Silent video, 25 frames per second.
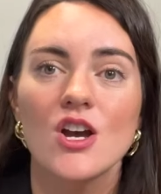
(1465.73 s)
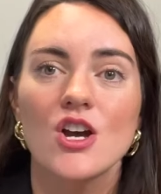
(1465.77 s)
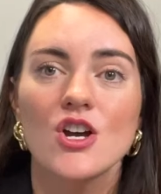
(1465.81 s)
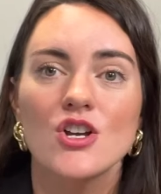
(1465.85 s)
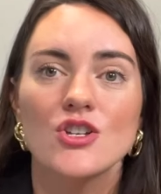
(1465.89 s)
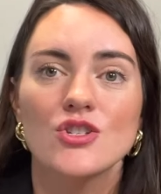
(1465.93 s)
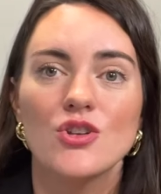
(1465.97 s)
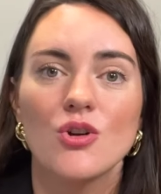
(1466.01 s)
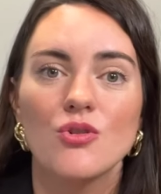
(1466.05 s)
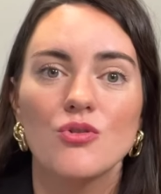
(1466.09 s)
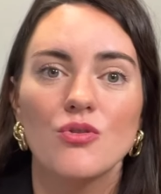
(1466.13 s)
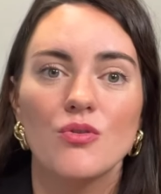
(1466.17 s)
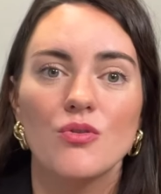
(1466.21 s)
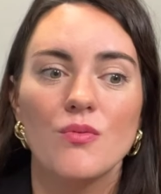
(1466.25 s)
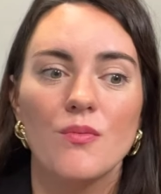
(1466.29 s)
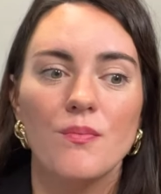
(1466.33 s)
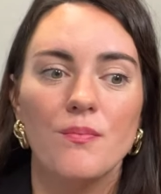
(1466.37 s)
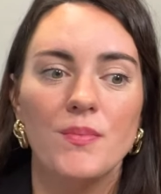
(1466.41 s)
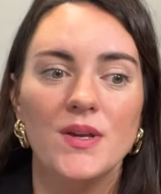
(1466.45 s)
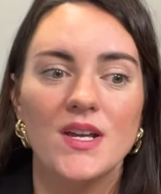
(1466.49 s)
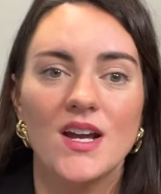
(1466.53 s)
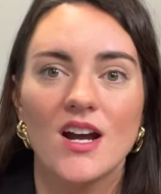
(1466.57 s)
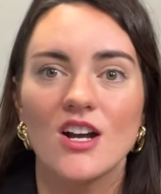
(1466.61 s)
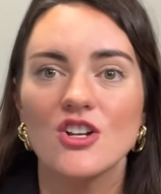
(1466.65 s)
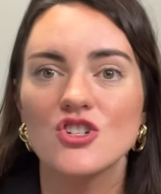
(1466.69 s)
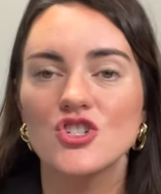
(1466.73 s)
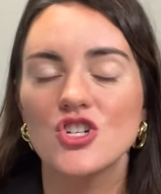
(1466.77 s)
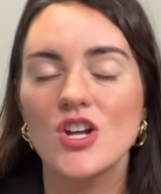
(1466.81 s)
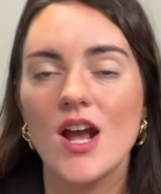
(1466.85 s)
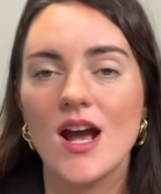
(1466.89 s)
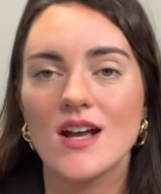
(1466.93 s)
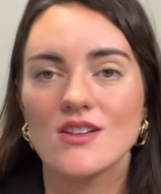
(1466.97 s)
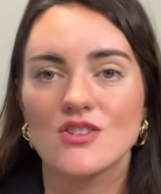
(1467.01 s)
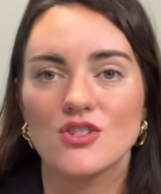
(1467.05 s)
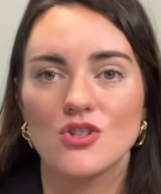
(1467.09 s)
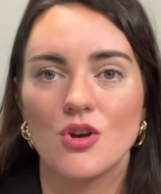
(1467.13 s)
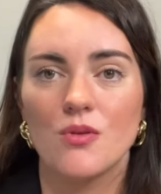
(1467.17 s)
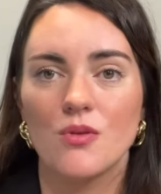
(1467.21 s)
So because she
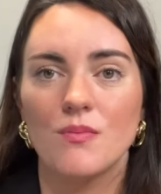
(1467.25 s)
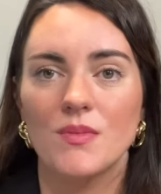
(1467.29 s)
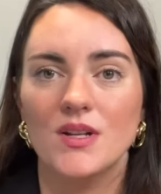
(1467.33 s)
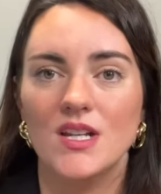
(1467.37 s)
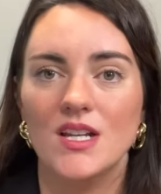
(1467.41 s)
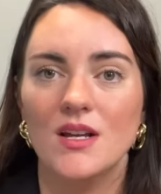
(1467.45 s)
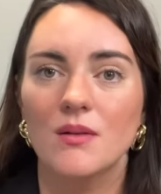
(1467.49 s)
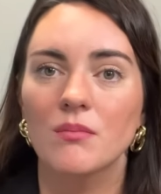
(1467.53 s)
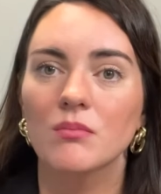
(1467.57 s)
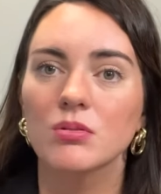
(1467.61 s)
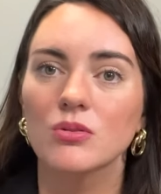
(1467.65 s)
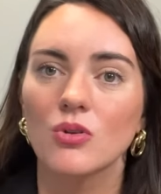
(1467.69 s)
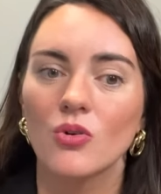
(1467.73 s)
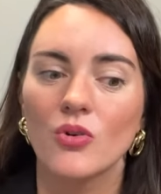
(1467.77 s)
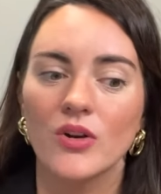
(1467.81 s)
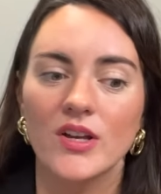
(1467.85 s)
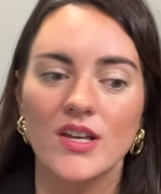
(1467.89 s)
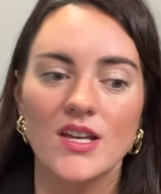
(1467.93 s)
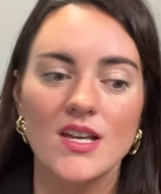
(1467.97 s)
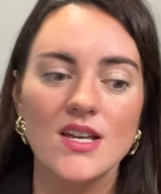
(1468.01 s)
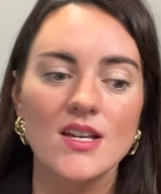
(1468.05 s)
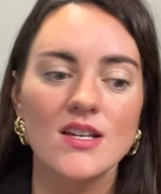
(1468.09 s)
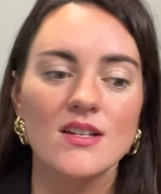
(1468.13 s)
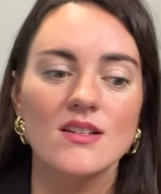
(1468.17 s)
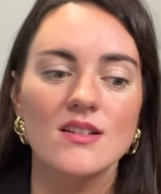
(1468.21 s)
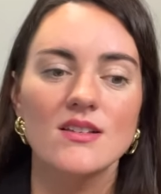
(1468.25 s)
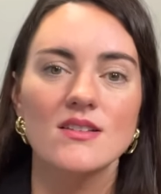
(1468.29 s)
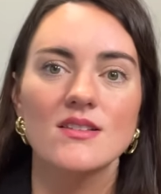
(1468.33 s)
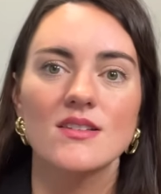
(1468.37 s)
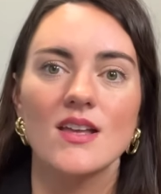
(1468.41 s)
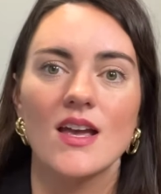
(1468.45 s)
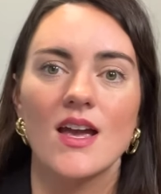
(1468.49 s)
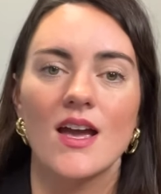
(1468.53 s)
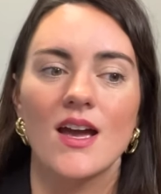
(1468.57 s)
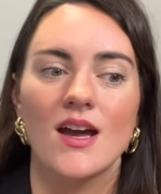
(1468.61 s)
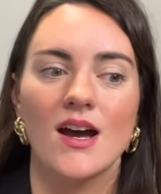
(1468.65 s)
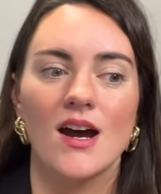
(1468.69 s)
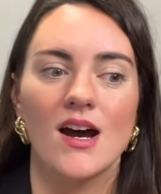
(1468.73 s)
has so many employees,
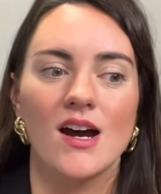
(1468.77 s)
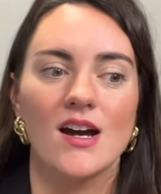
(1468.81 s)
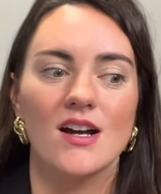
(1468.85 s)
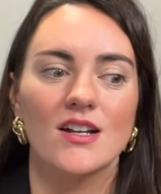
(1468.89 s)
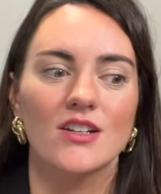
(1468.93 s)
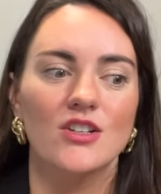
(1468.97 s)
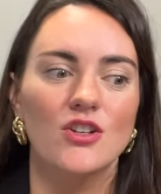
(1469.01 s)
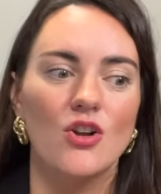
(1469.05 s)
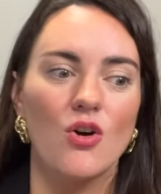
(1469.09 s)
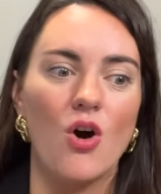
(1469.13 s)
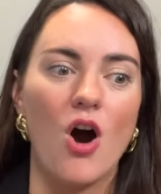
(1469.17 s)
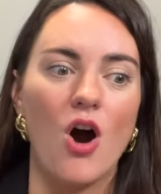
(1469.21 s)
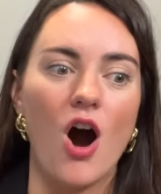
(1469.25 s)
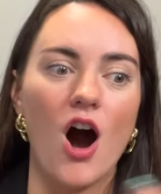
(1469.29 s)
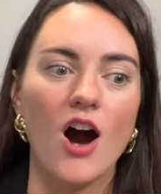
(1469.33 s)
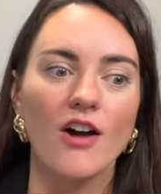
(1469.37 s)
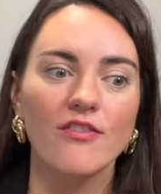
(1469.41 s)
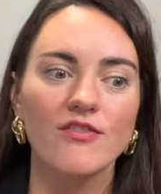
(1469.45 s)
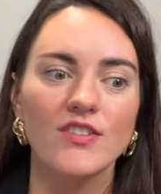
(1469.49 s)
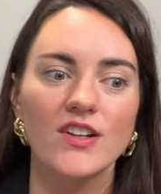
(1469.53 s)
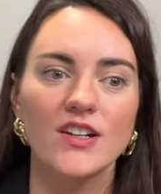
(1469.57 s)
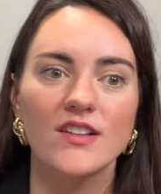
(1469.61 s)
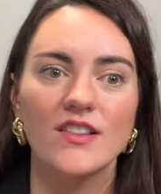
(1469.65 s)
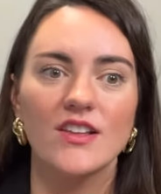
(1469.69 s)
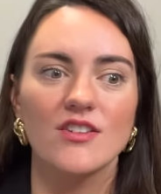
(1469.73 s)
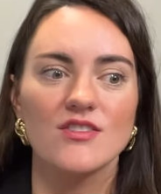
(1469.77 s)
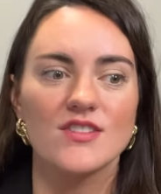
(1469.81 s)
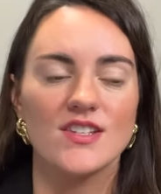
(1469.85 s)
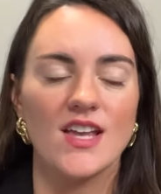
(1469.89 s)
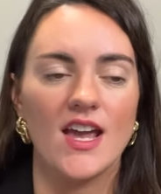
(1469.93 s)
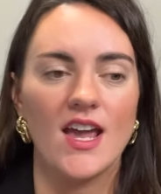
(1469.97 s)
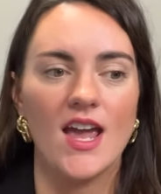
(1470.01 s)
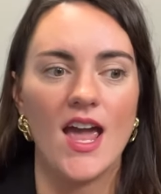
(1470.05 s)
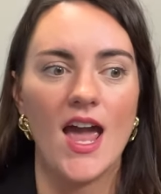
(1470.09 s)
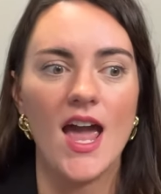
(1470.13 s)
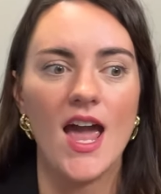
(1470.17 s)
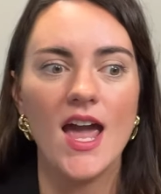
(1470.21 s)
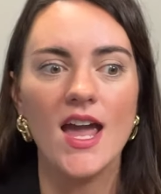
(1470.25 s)
often they'll
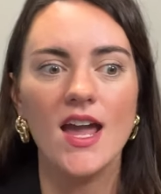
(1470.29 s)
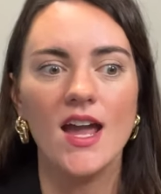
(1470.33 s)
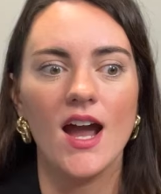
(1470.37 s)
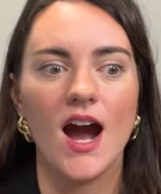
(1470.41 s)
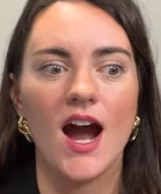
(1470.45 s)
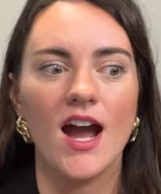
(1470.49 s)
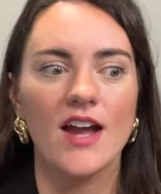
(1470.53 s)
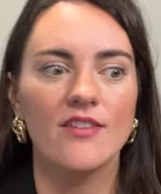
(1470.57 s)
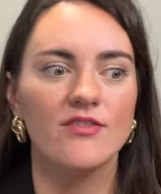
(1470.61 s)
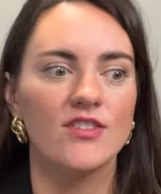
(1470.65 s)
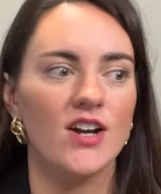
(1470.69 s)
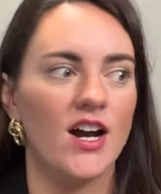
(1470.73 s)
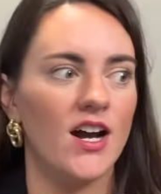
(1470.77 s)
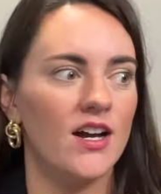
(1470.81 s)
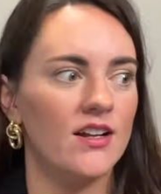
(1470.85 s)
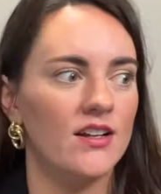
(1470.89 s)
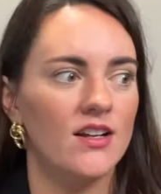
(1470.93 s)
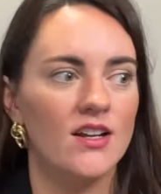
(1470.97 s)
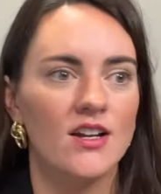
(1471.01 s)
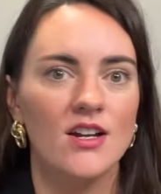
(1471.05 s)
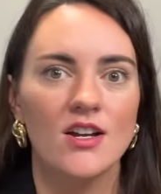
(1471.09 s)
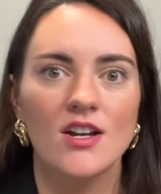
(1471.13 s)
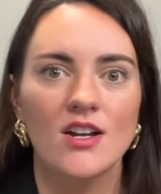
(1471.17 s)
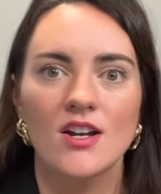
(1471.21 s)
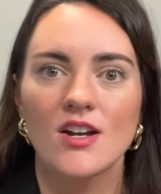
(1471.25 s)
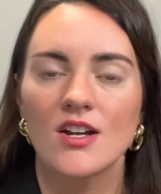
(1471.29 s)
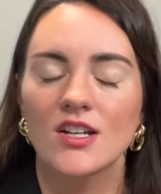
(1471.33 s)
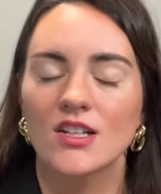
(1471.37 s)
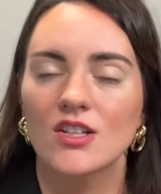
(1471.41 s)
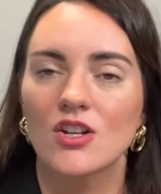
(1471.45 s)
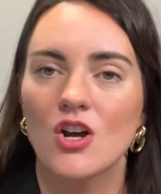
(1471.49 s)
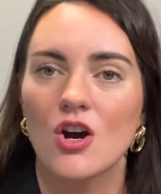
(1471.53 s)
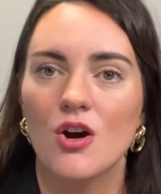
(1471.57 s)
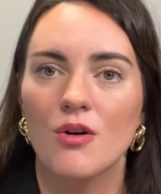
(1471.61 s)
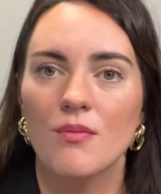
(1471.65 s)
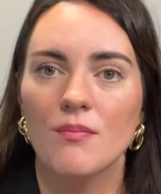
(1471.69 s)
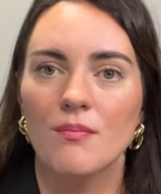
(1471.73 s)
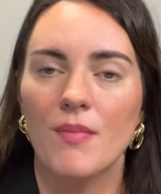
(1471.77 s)
say, hey, I've got,
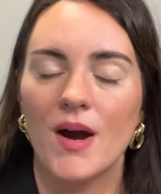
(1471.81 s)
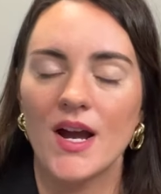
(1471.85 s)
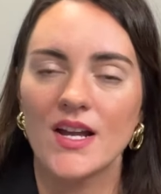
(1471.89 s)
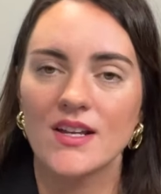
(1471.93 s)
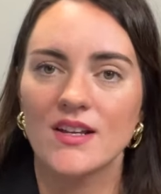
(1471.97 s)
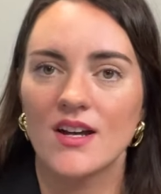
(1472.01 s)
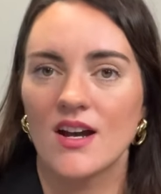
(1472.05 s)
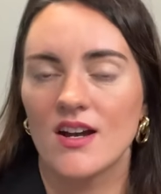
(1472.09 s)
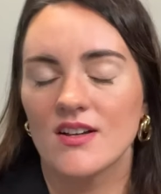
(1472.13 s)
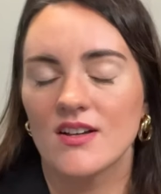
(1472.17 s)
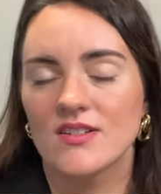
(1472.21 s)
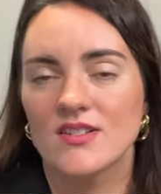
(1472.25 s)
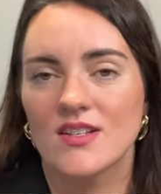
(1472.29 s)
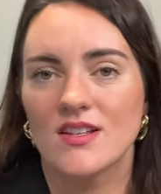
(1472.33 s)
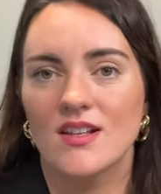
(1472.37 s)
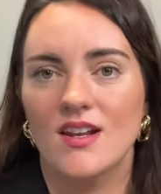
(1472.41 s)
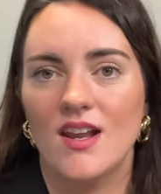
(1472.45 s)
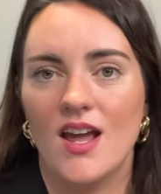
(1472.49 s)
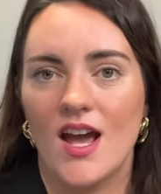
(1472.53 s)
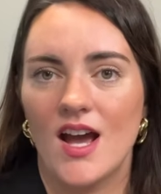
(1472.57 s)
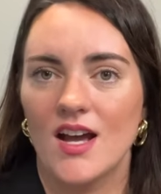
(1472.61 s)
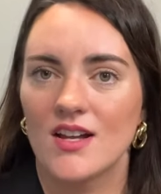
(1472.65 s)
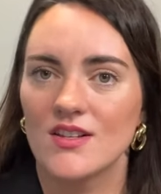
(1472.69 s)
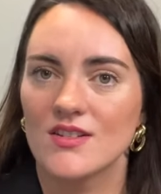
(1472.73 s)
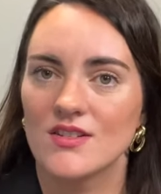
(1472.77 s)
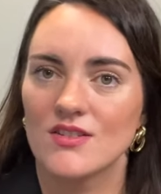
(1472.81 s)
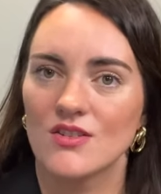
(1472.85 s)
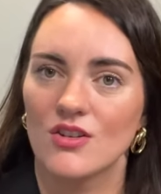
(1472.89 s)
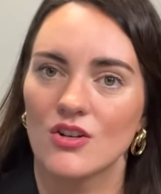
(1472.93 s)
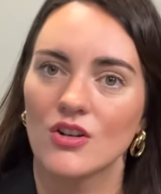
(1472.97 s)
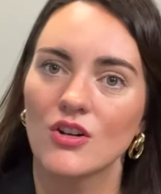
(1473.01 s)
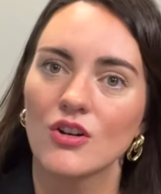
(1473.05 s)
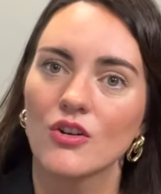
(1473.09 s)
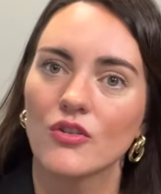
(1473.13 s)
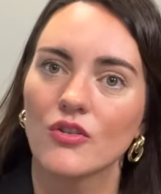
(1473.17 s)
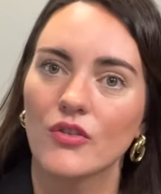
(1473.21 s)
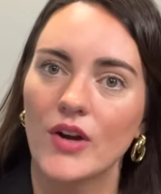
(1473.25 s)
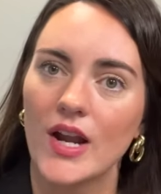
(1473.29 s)
my cousin has
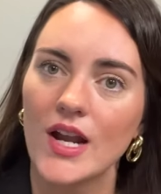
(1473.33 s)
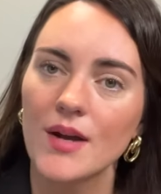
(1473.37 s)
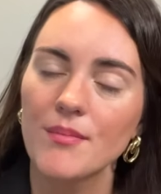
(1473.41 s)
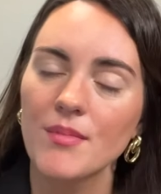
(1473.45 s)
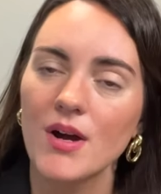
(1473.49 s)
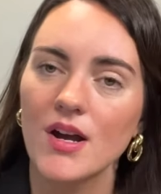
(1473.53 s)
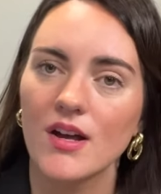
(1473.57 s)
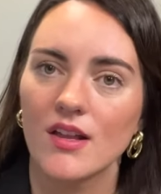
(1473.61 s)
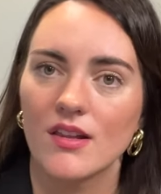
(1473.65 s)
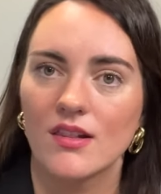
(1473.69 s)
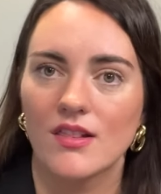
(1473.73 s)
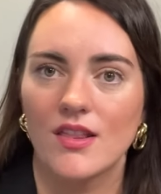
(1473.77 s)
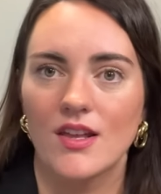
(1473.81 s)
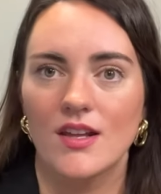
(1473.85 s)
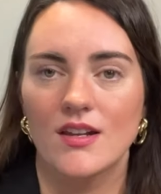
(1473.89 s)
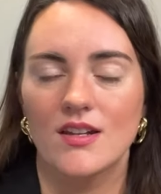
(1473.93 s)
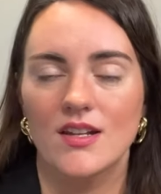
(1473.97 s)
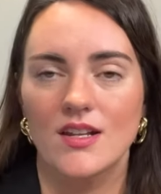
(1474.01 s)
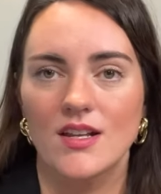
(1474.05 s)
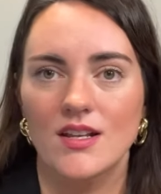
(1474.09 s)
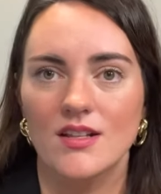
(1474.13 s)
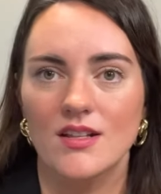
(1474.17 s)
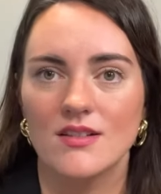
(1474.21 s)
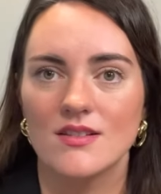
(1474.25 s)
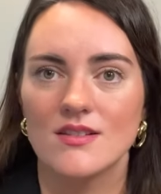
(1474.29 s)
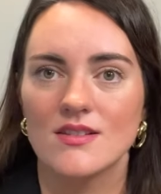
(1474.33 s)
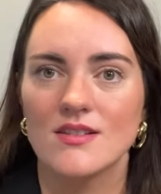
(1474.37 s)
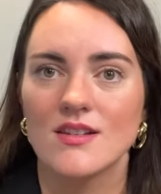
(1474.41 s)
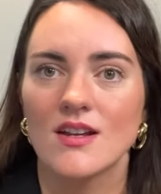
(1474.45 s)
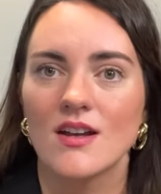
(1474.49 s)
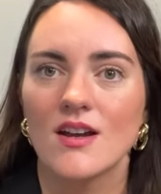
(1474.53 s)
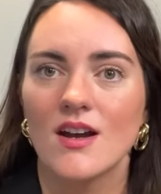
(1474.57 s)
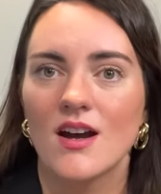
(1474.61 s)
her grandma that needs